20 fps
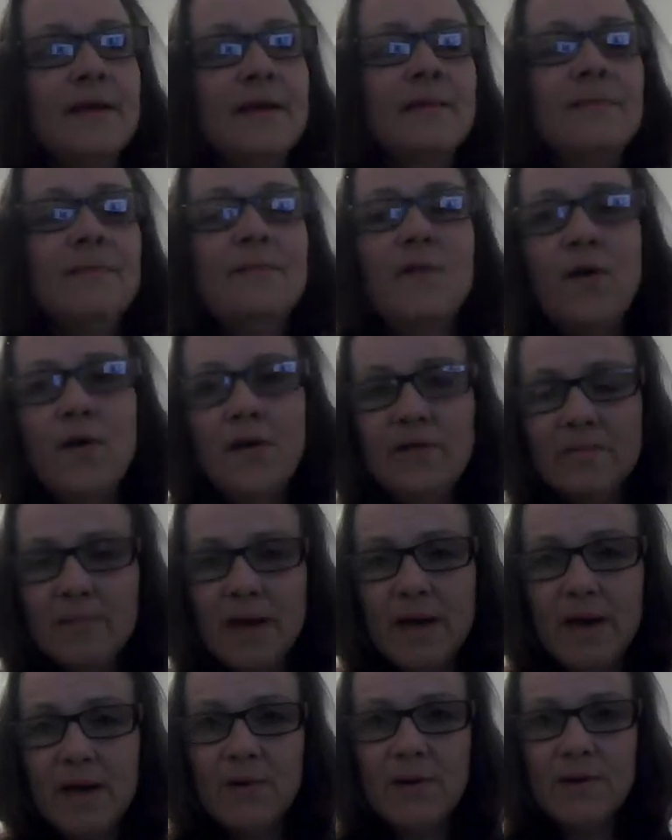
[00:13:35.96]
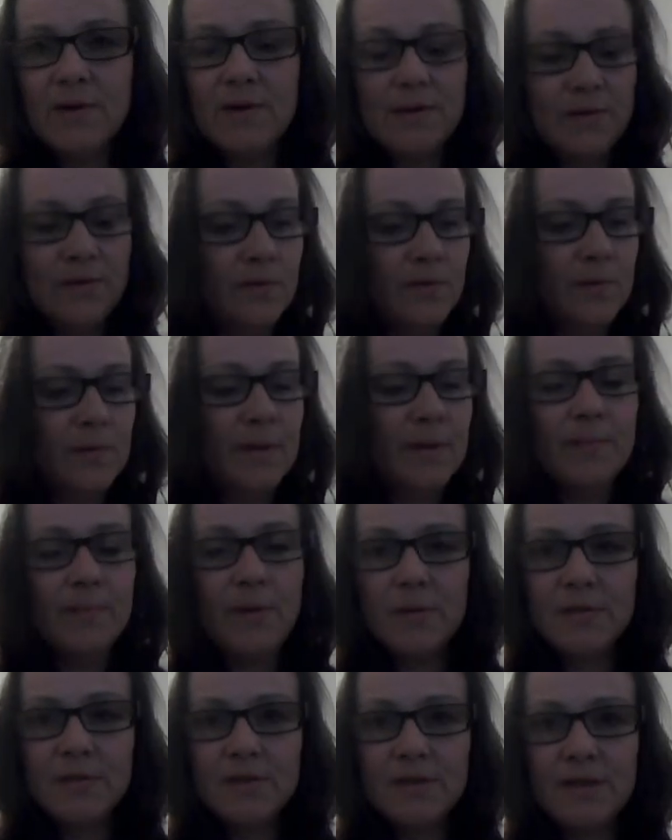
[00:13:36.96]
More of my work will be
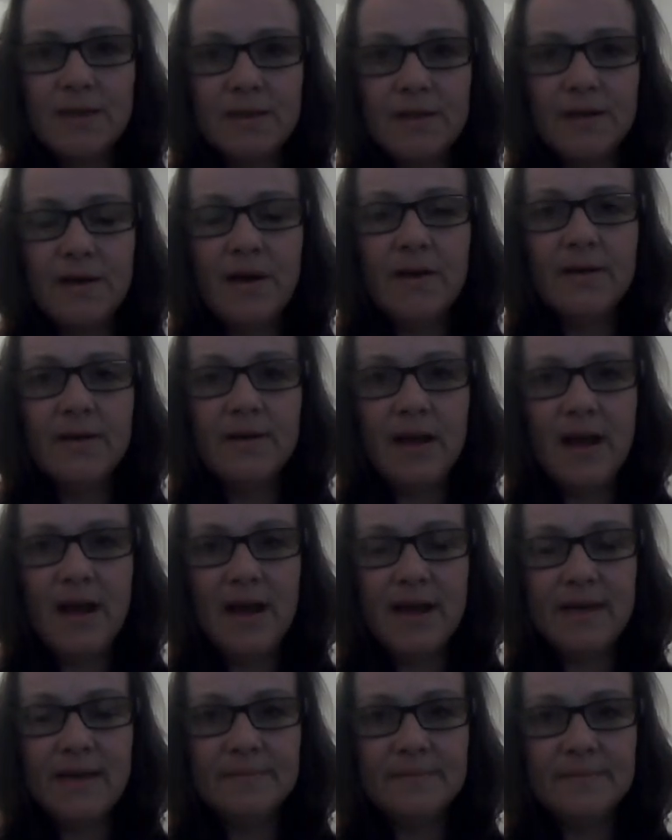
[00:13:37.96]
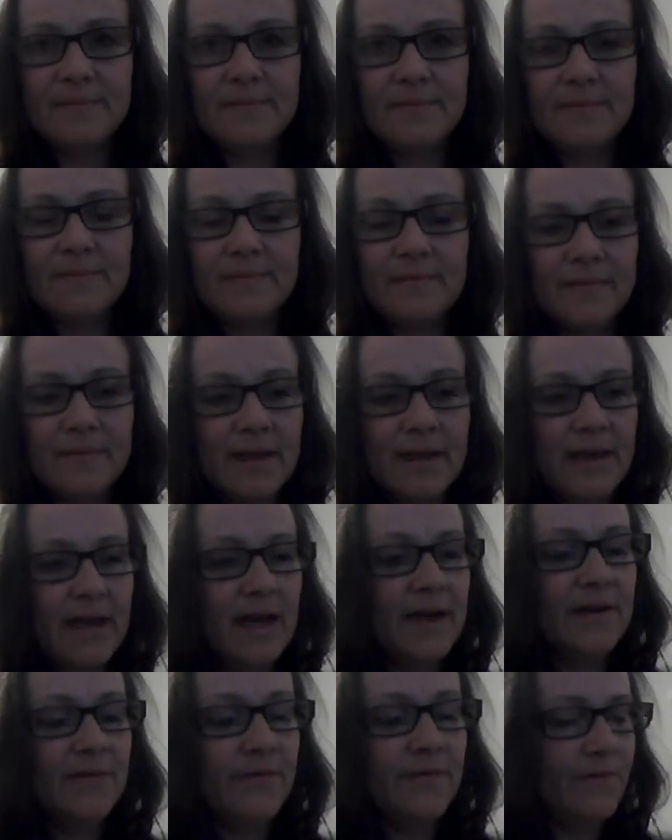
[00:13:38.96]
posted online,
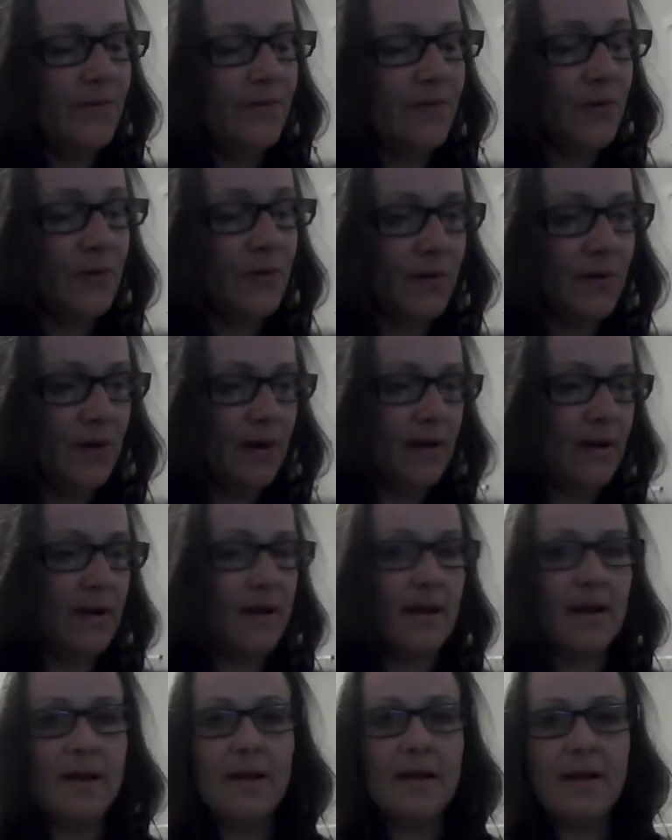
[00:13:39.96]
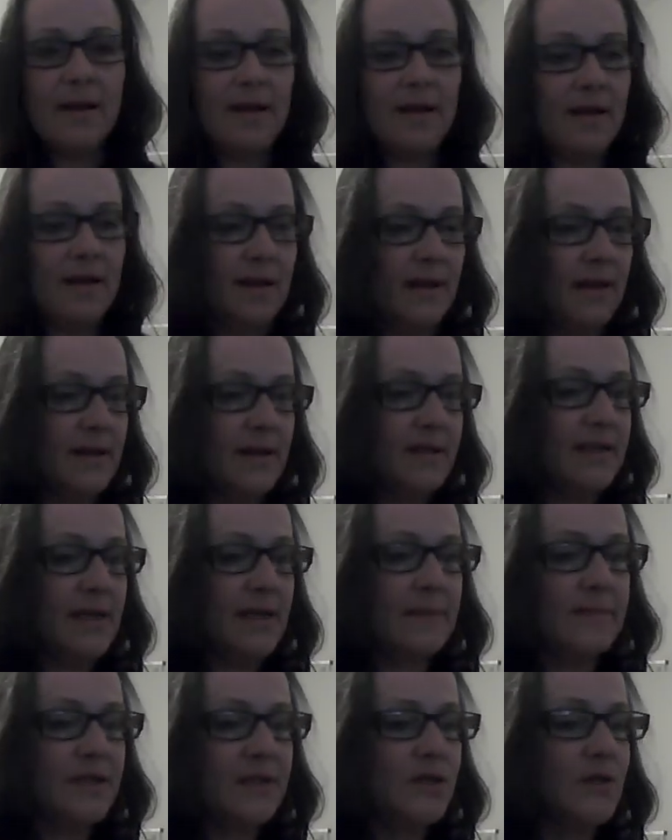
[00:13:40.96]
and further
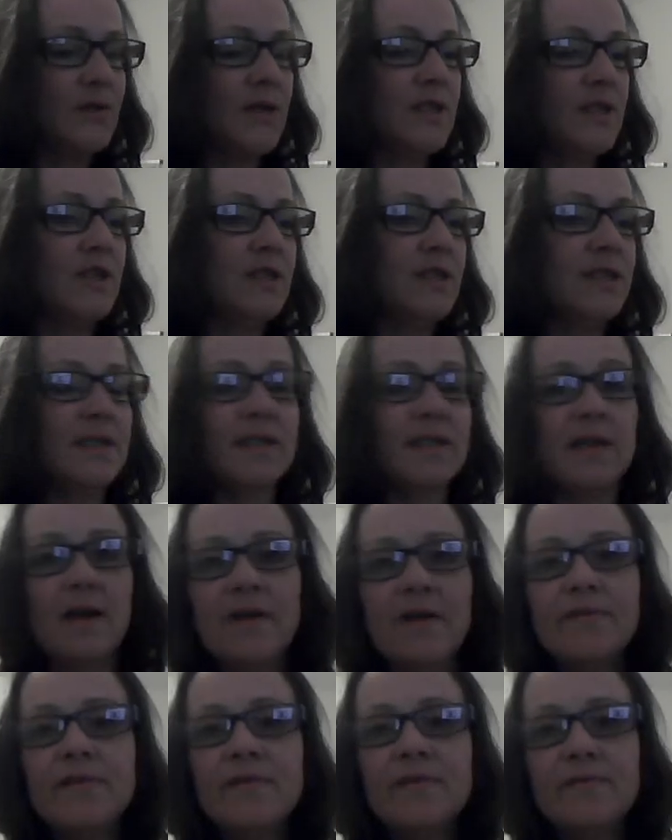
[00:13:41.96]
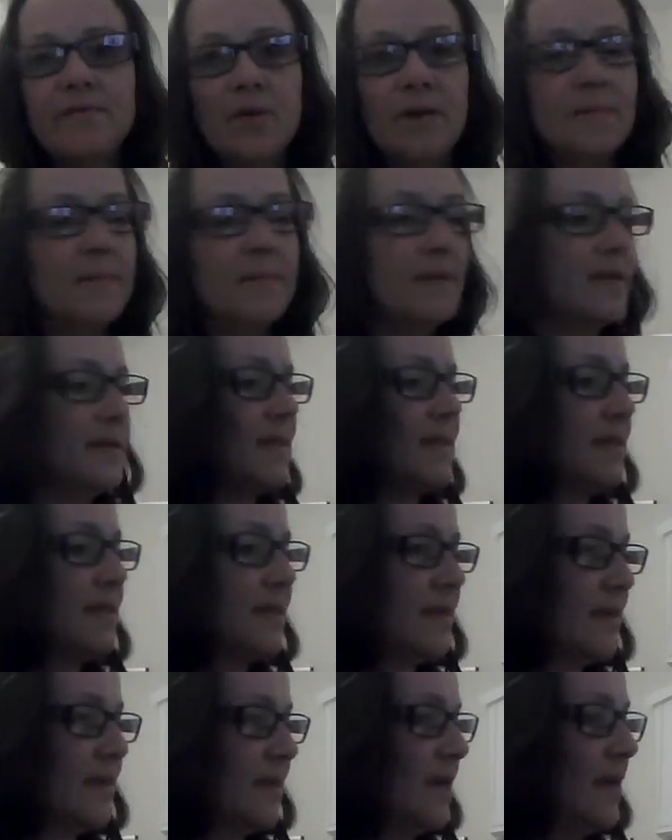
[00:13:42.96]
demonstrations of the formulas
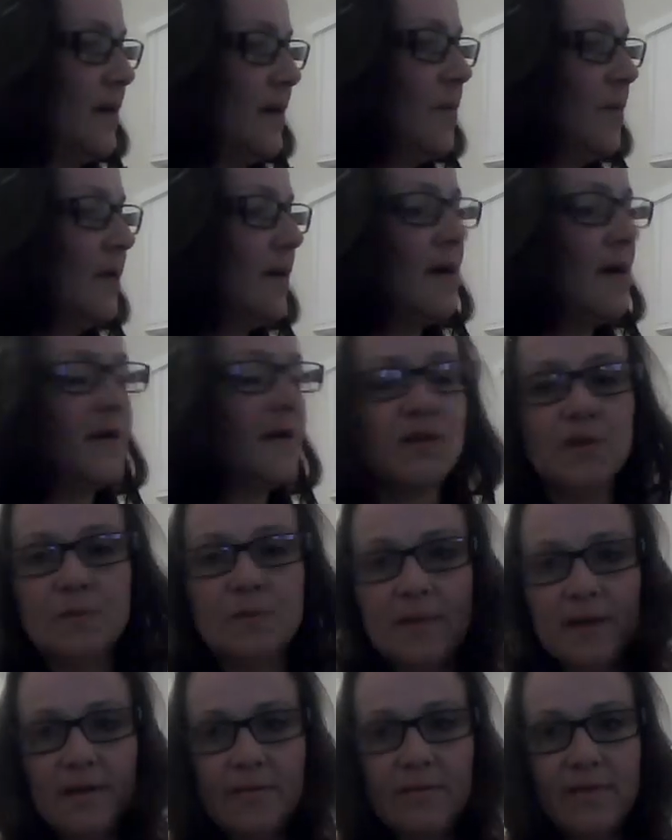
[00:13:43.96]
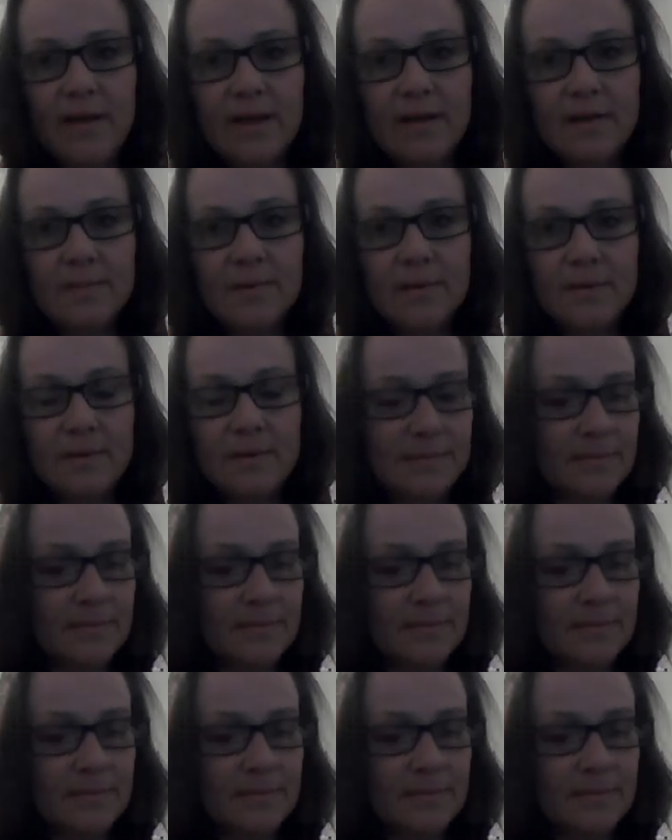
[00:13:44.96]
will also be available.